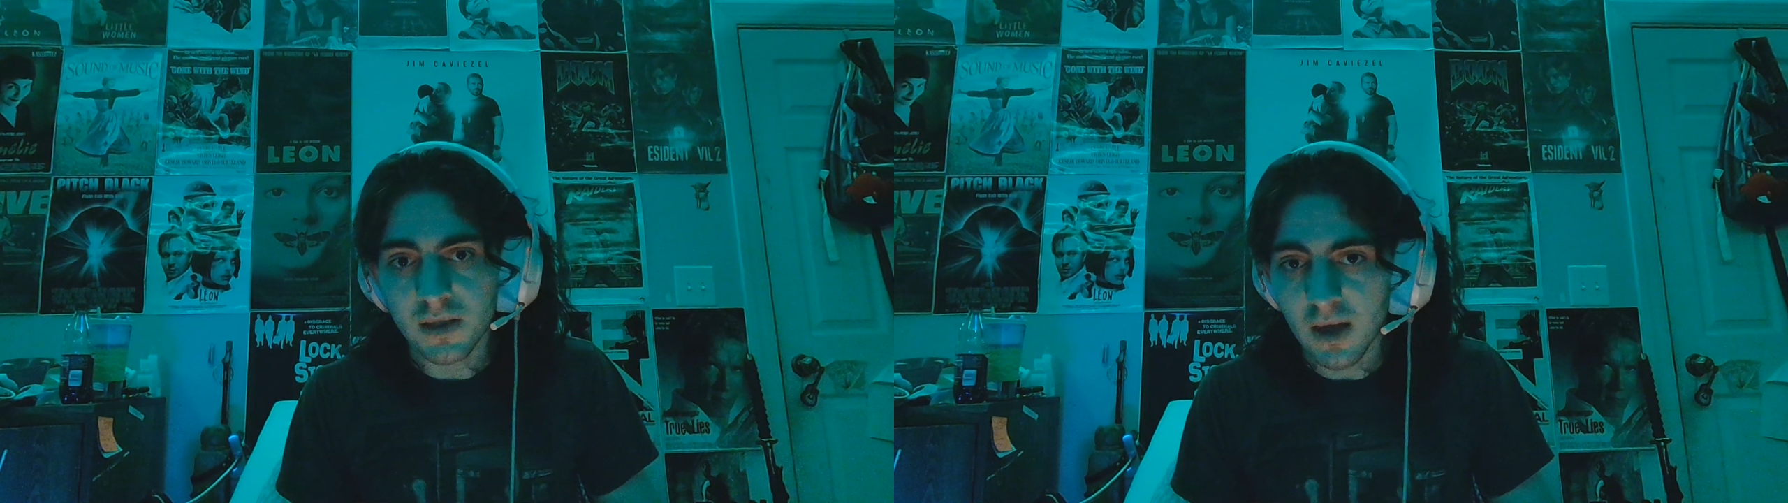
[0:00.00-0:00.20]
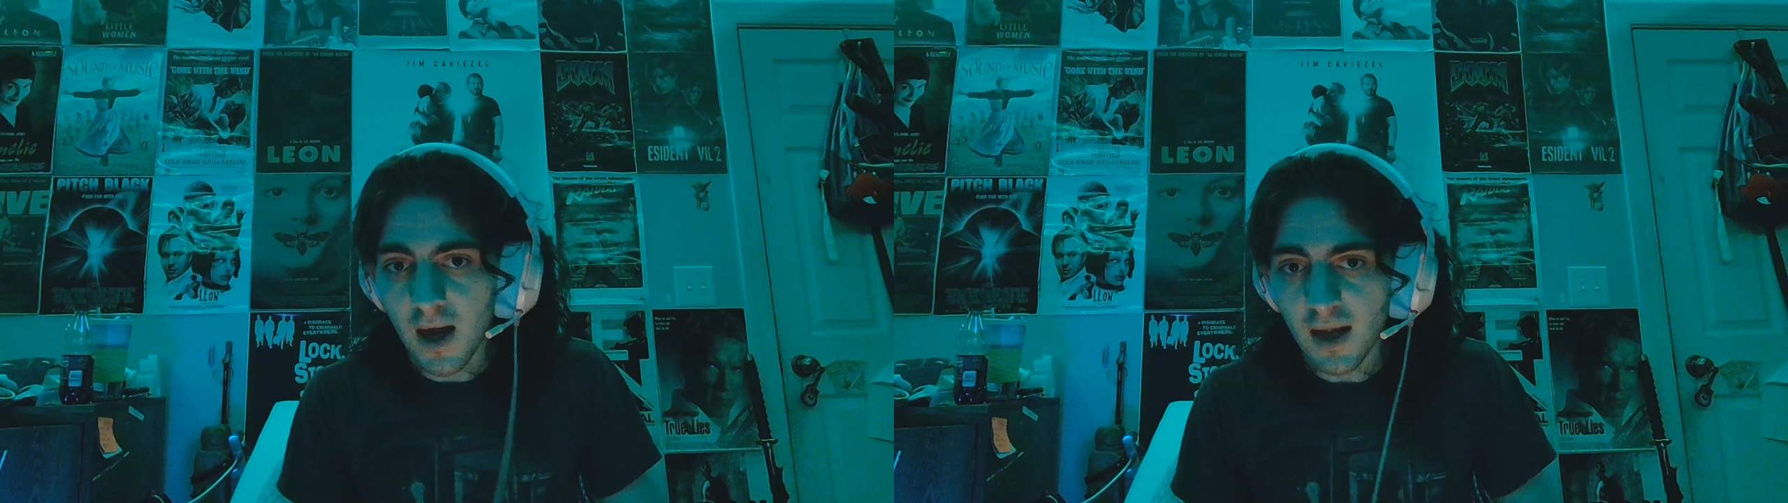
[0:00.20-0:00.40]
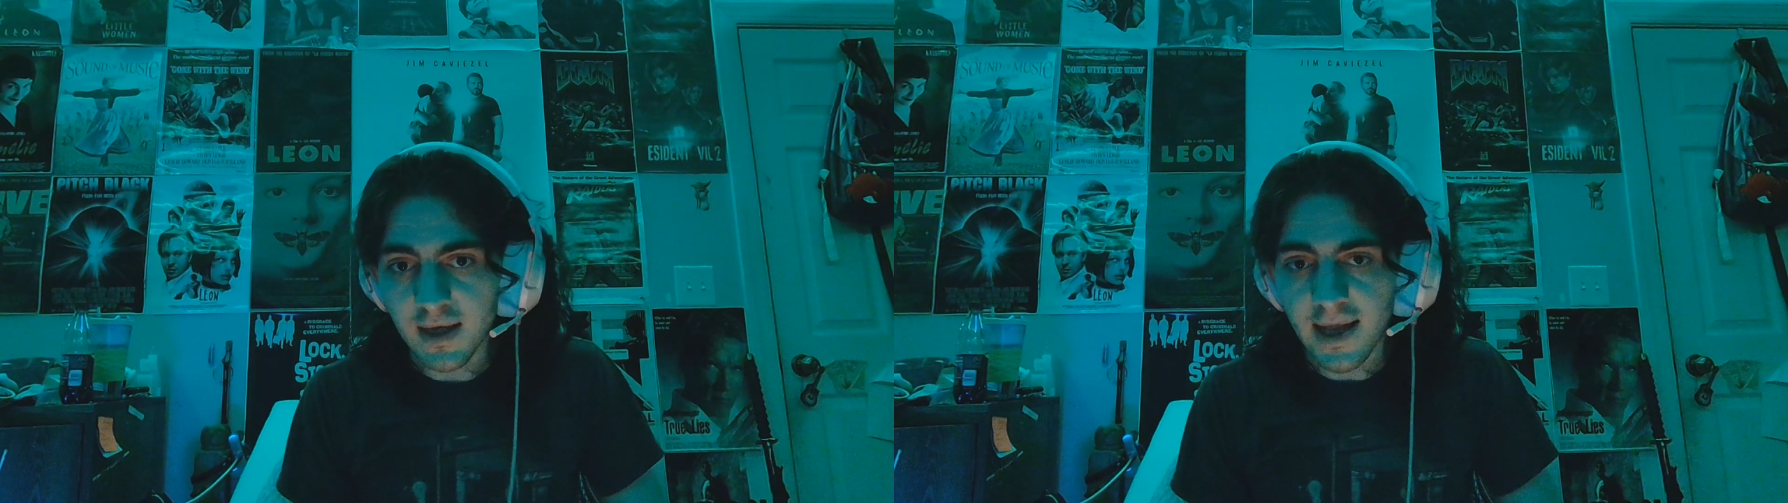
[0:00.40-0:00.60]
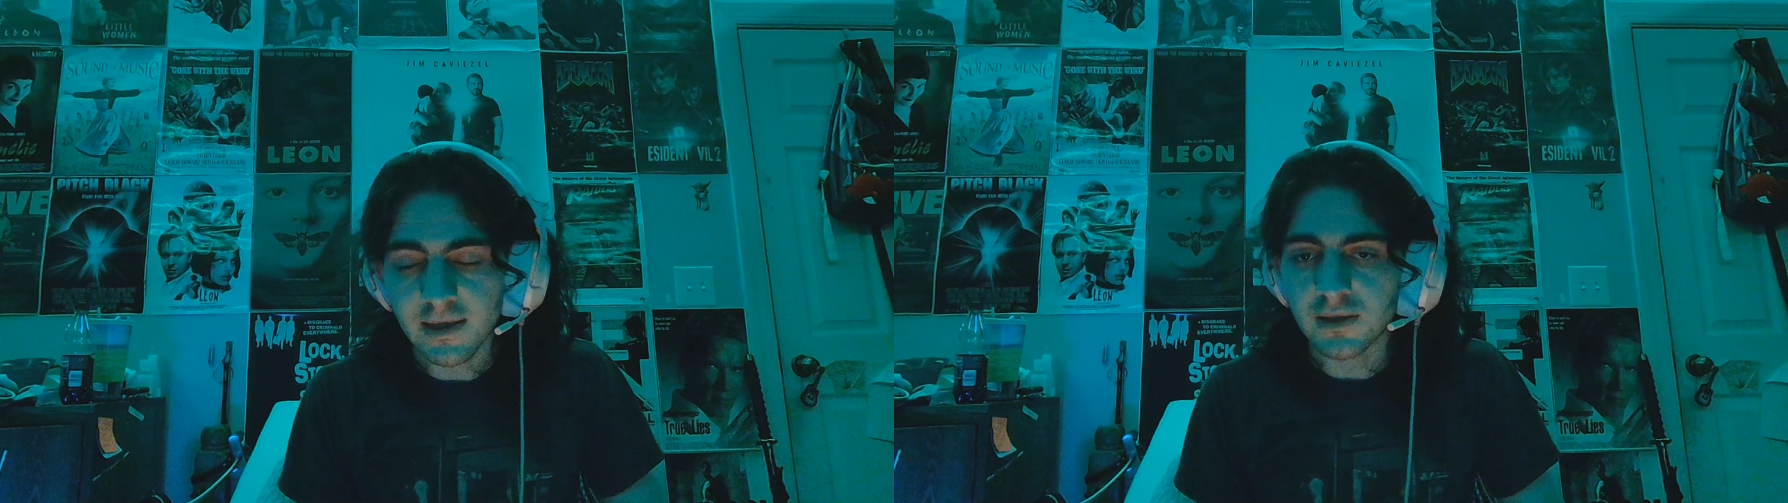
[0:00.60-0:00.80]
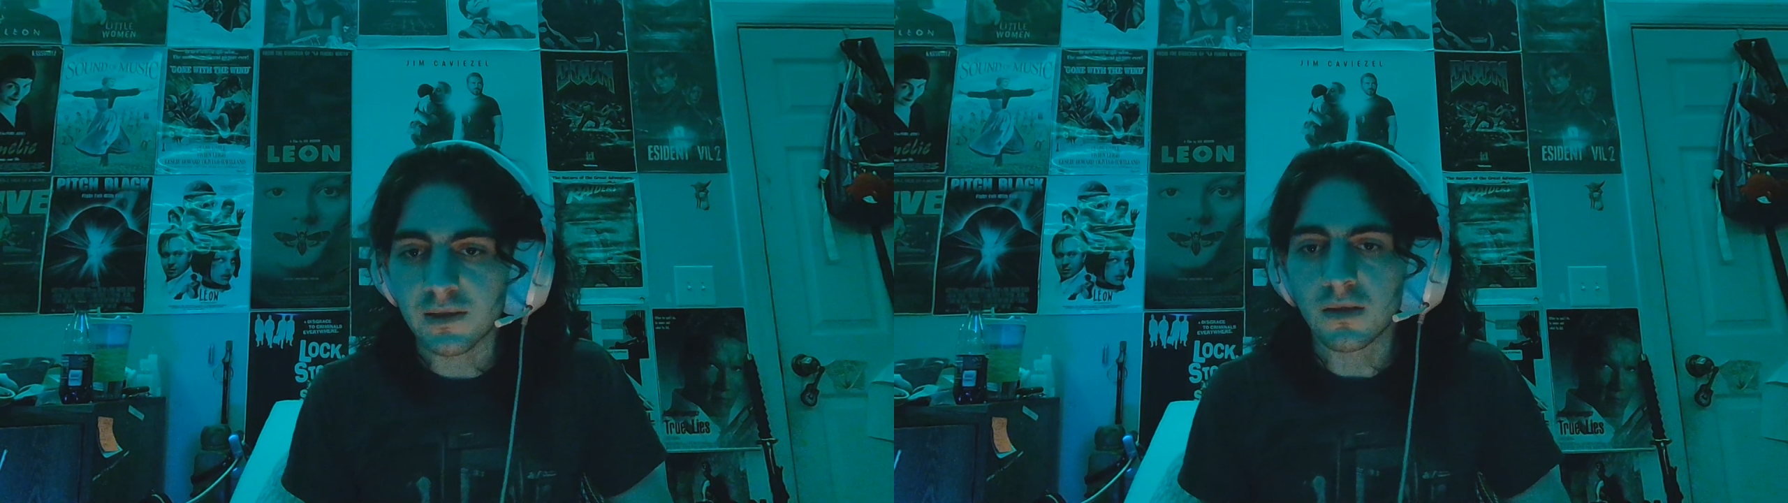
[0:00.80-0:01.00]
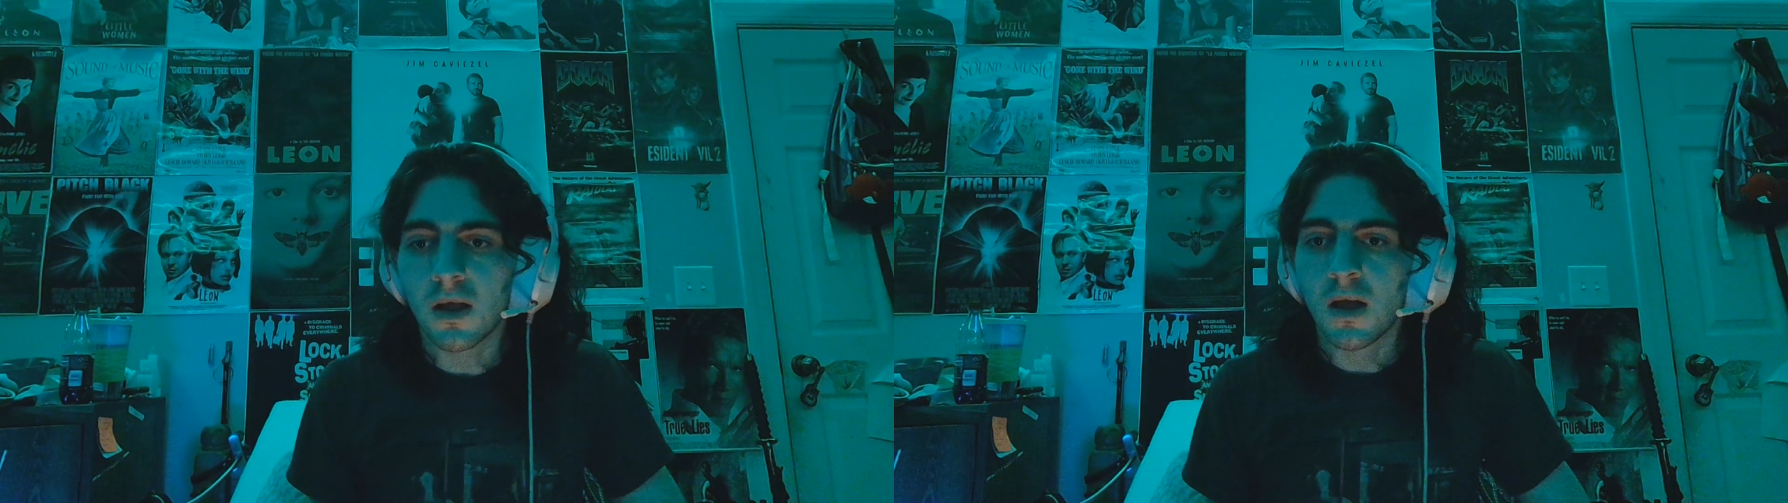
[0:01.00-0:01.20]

the Continental,